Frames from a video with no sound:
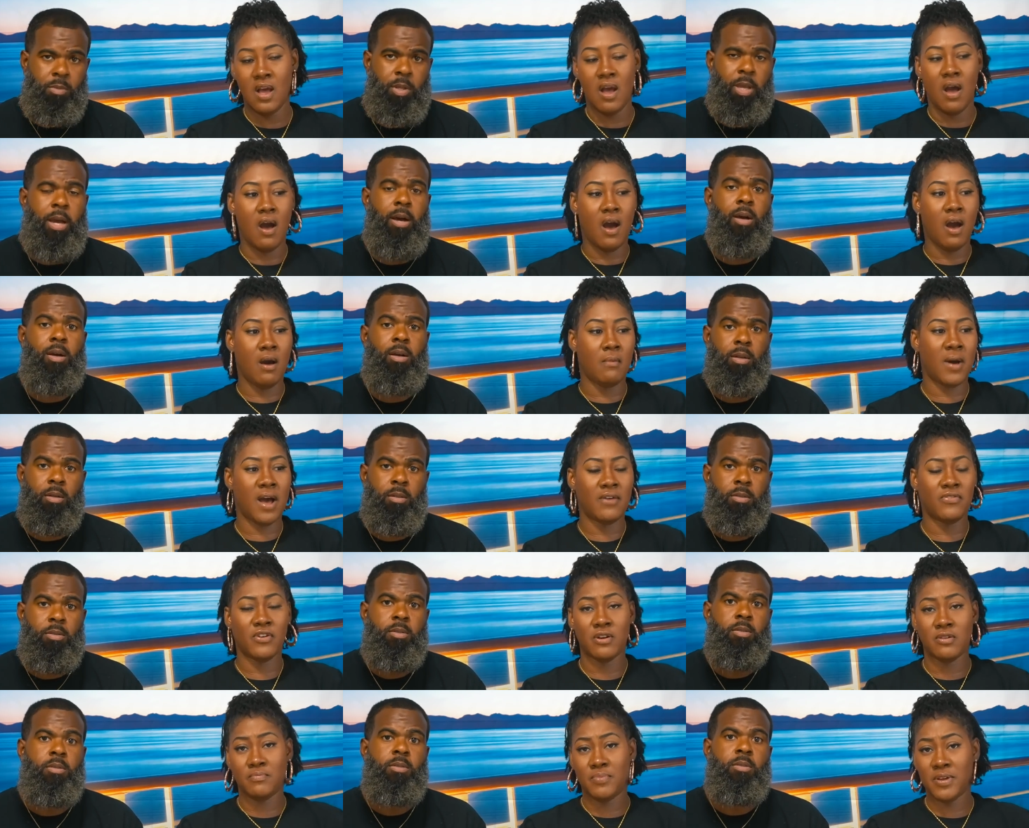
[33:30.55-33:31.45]
Speaker 1: Yeah. Um,
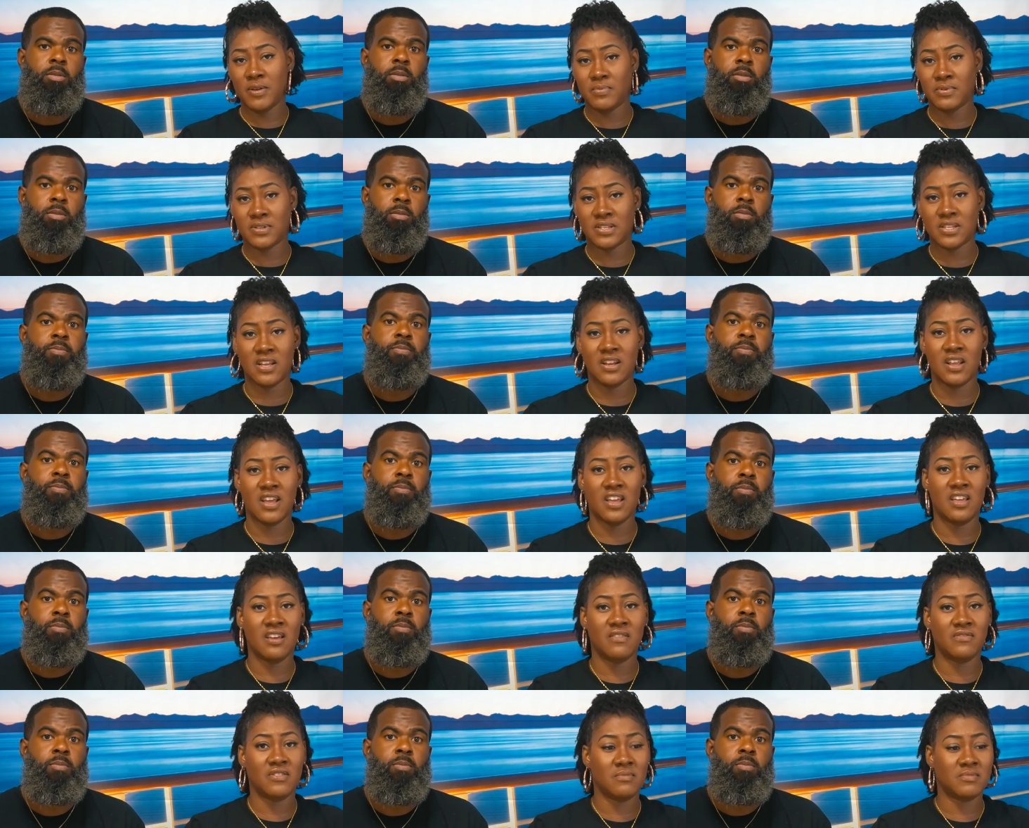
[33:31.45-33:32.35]
I've heard people say they
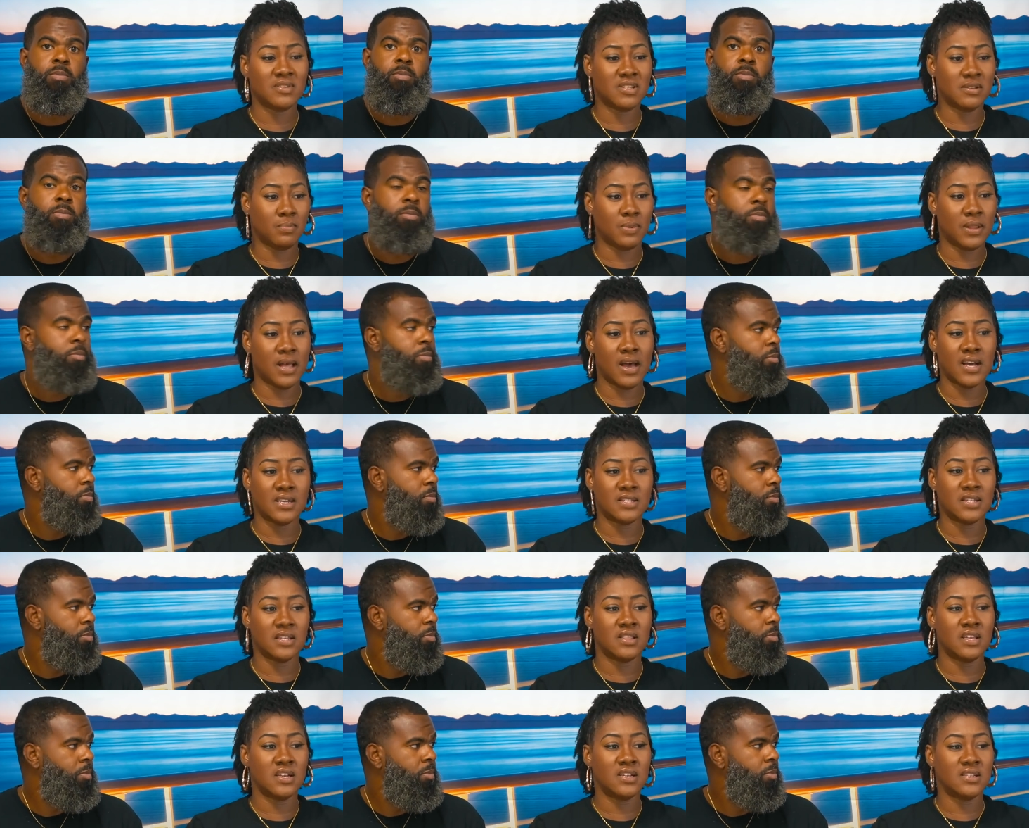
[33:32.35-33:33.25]
give them
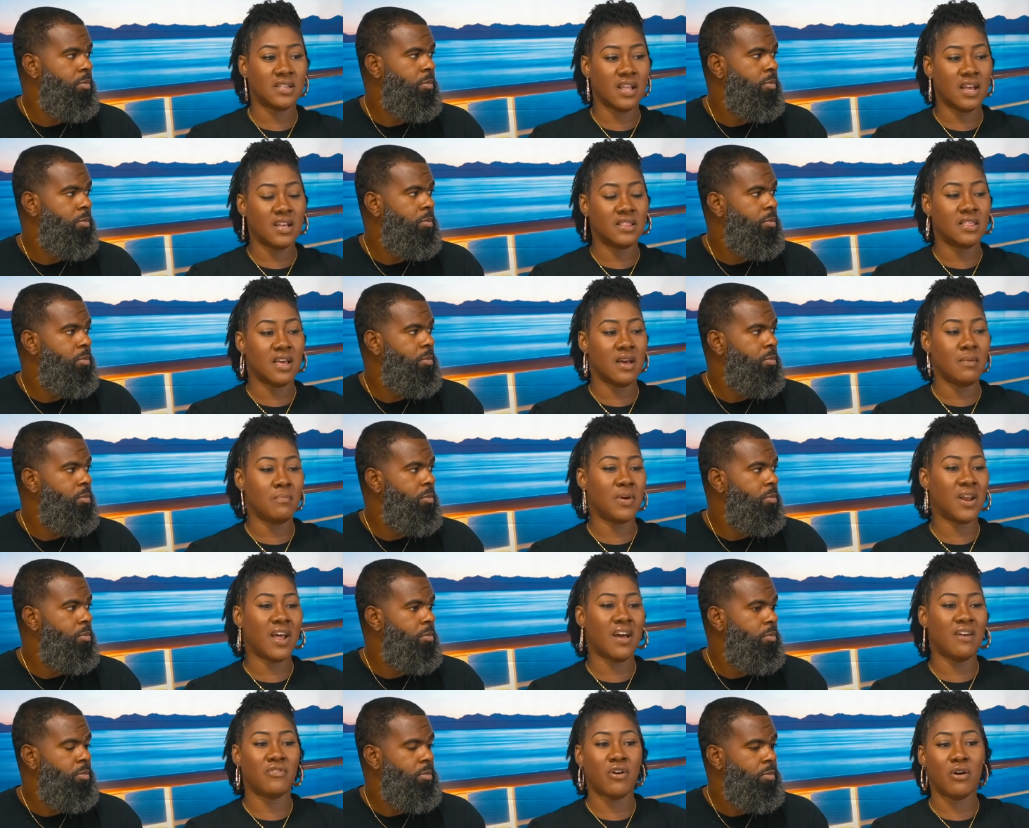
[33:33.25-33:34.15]
supplies and things like that,
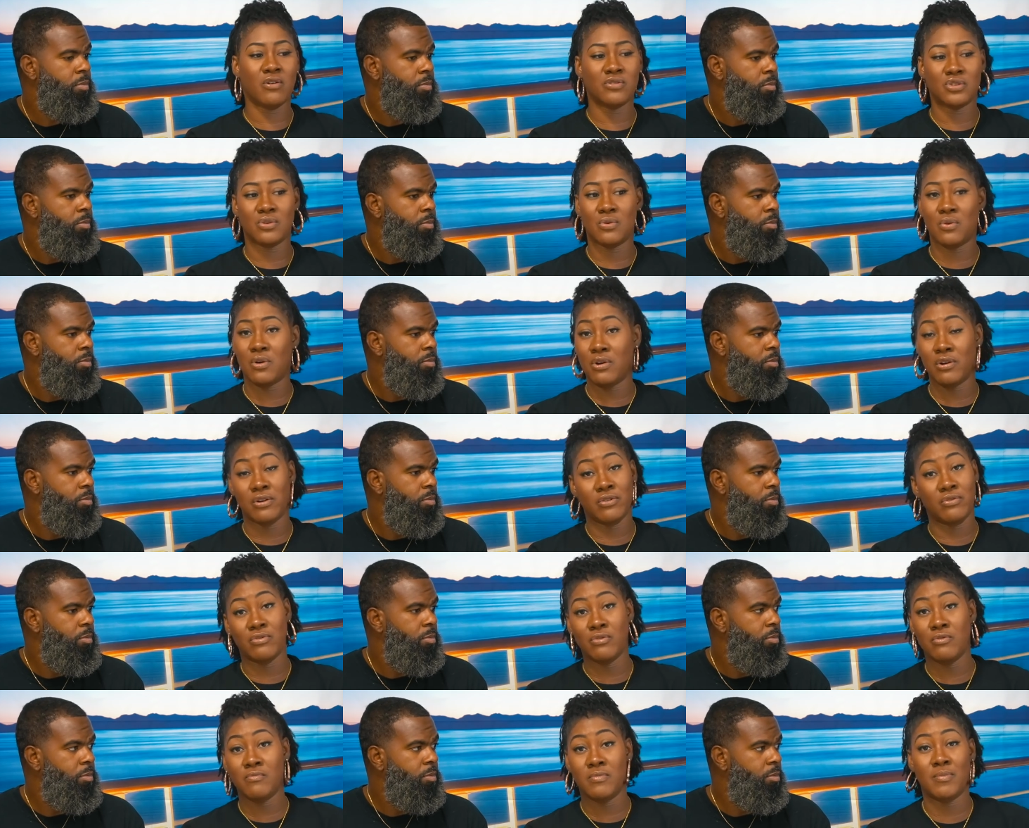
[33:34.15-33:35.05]
but I've also
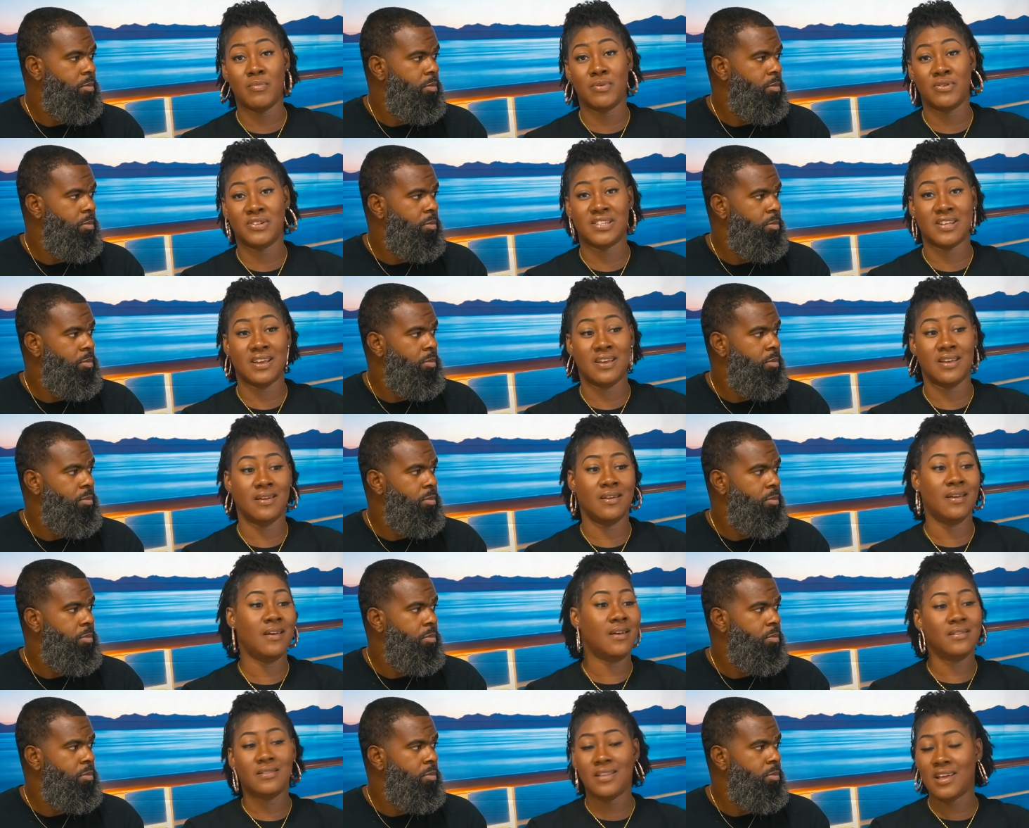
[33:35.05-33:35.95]
heard crew members
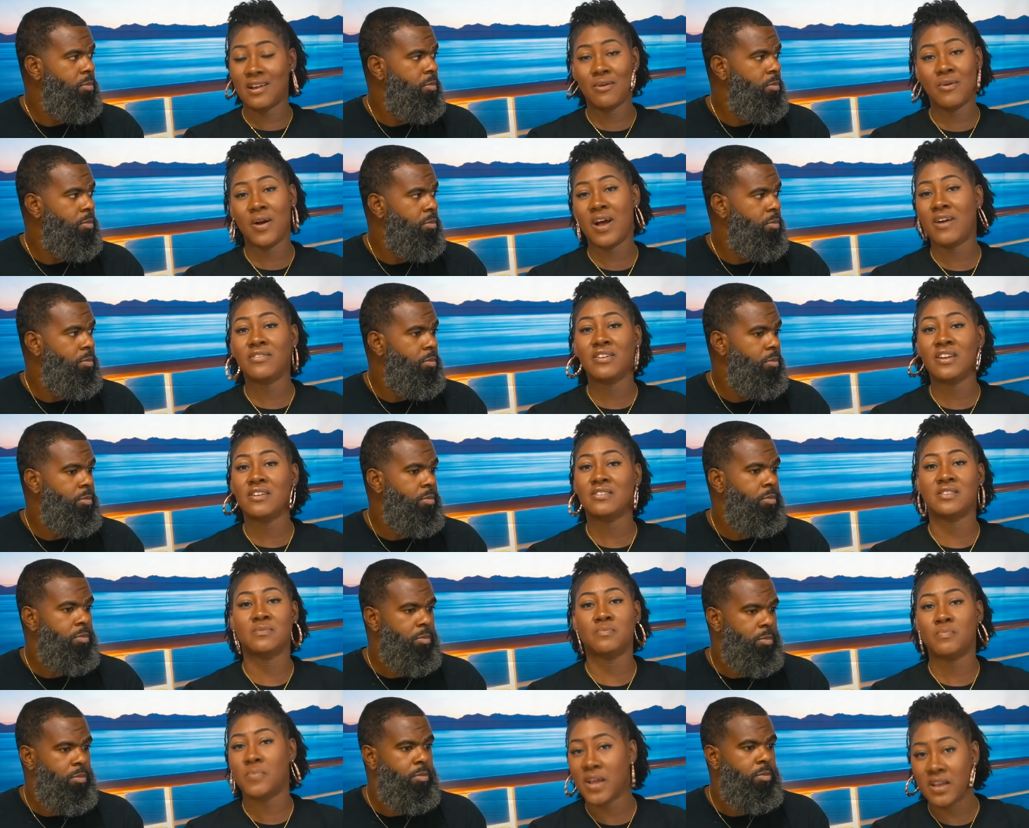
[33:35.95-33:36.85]
saying they don't have
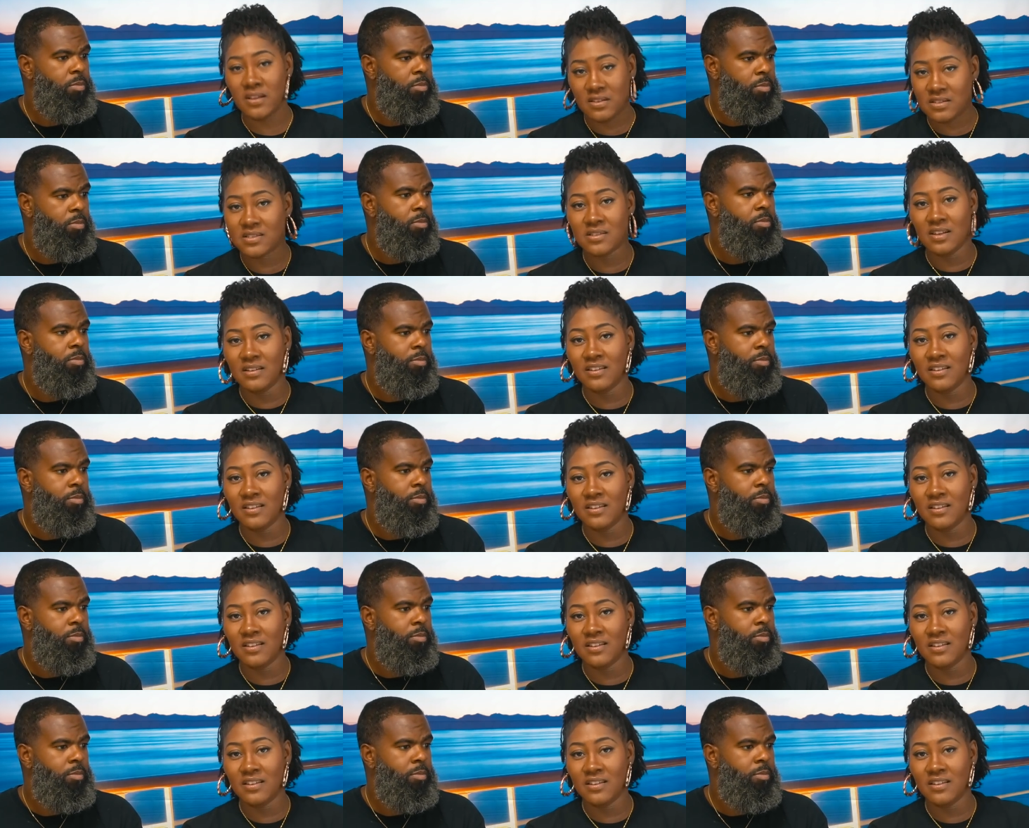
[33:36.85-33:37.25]
enough space